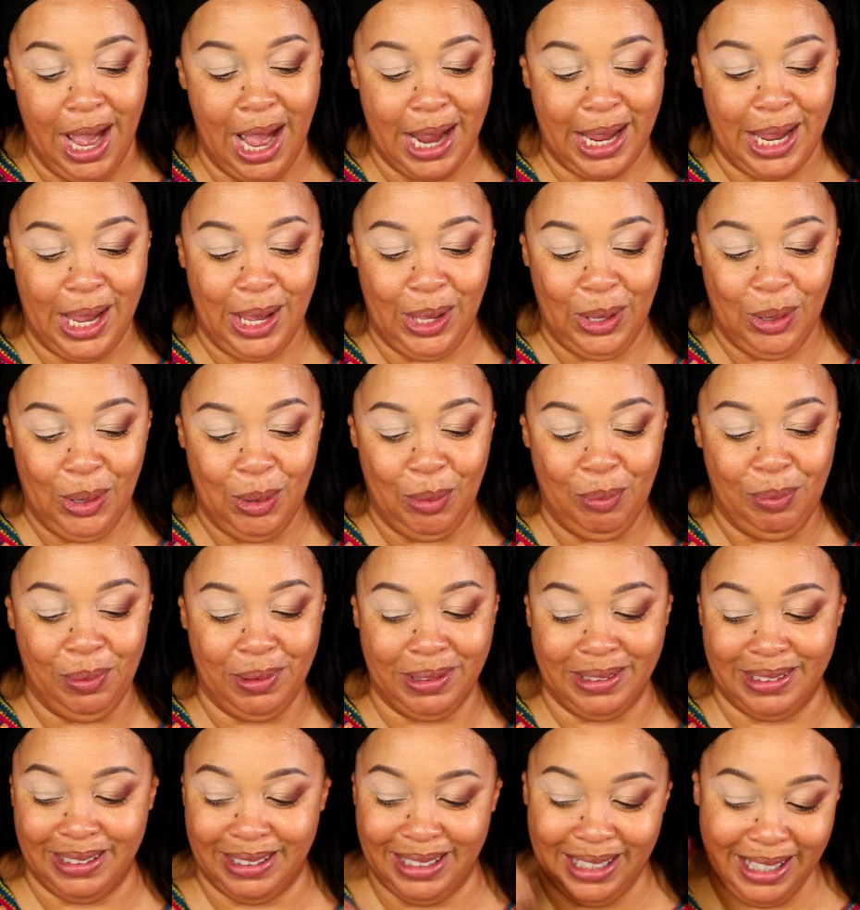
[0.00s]
Can you
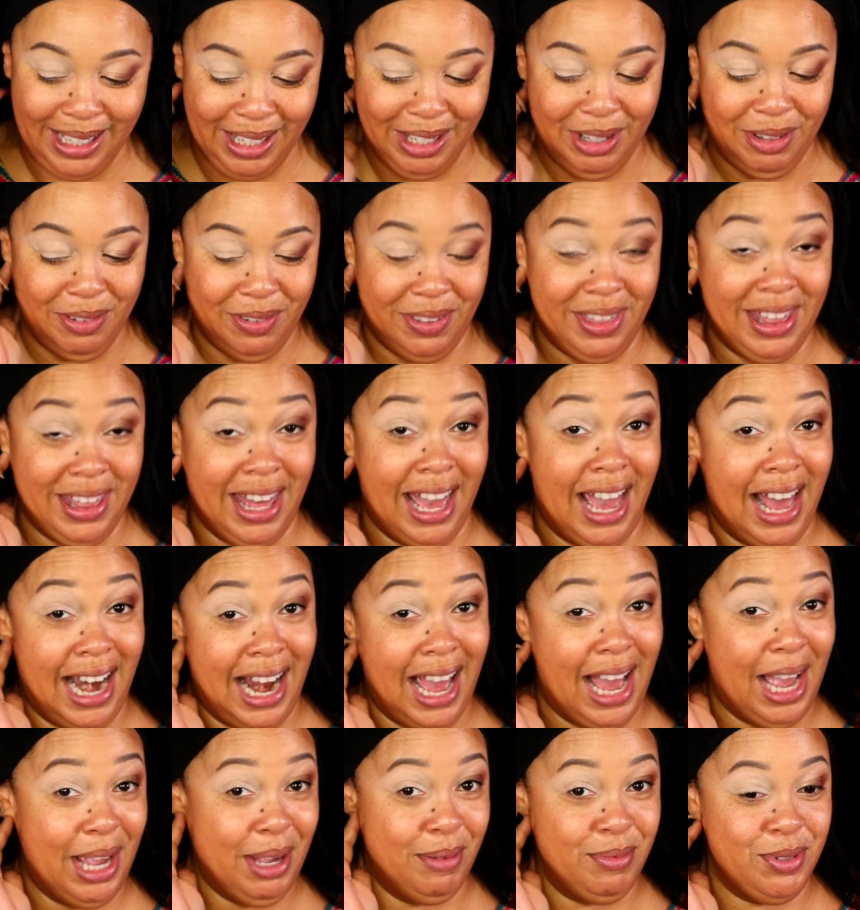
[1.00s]
believe that
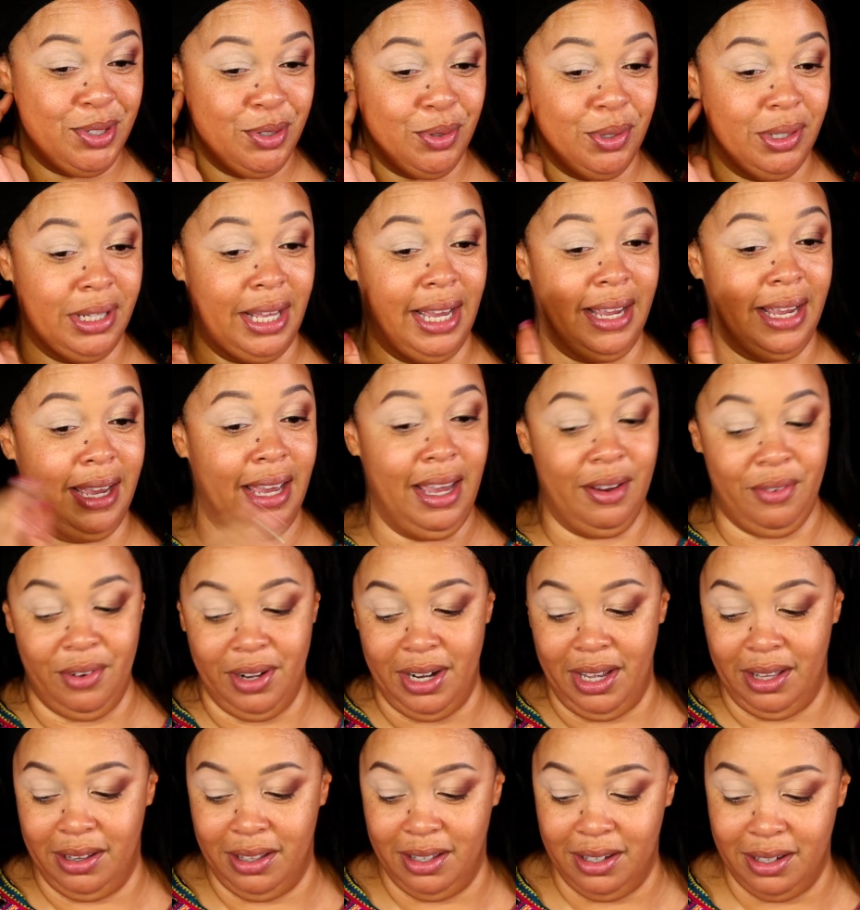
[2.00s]
I am doing like an
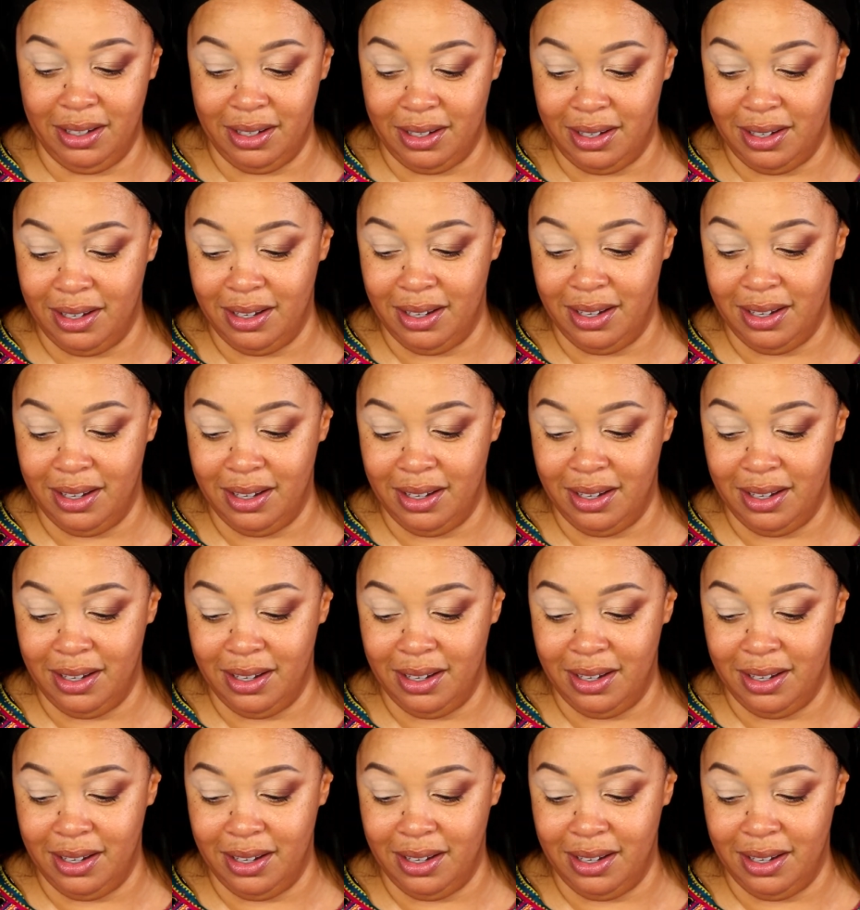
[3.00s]
everyday look?